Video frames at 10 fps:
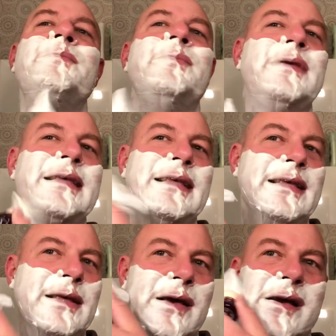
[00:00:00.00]
Peaky,
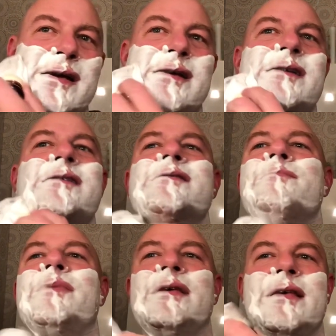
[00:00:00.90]

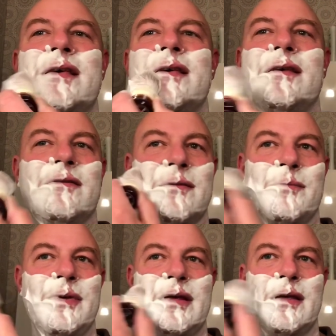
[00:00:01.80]
is it
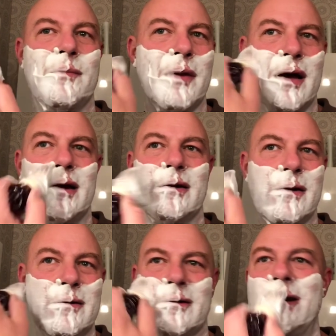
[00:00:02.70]
peaky
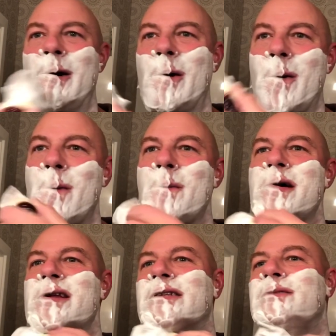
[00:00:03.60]
blinders? No, but
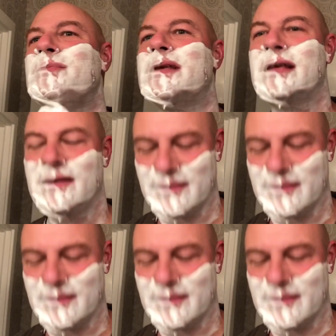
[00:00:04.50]
it's peaky